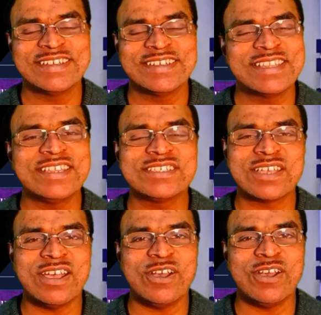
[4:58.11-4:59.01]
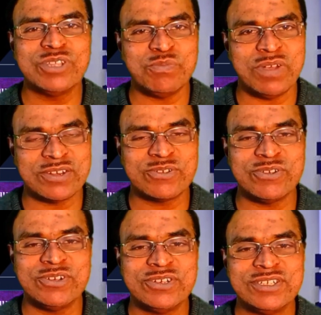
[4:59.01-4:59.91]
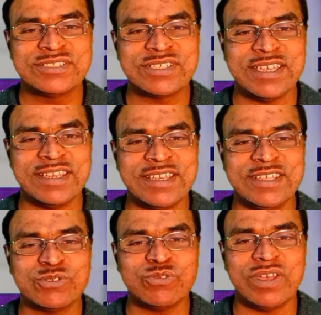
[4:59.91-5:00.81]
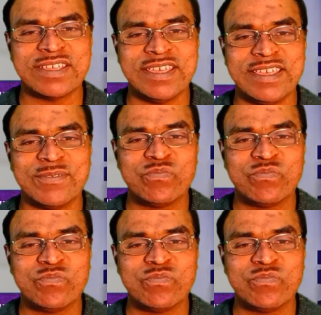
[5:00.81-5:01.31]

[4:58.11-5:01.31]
That is how the Marko chain is working.